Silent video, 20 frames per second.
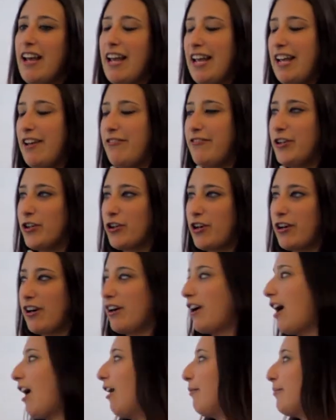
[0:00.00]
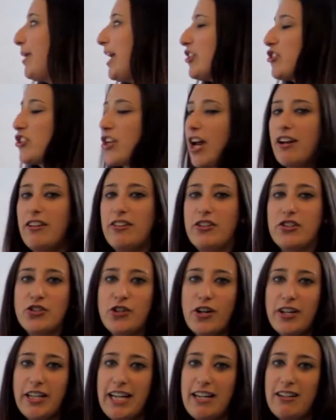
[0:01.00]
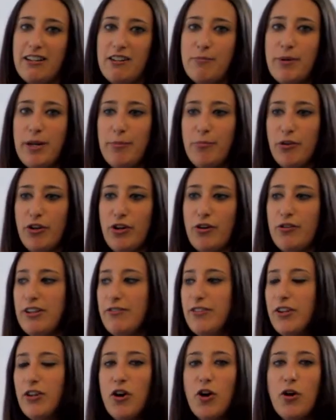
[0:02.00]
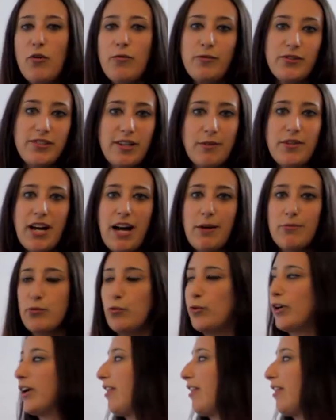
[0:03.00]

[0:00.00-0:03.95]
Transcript: If your page title is truncated, people don't even know sometimes where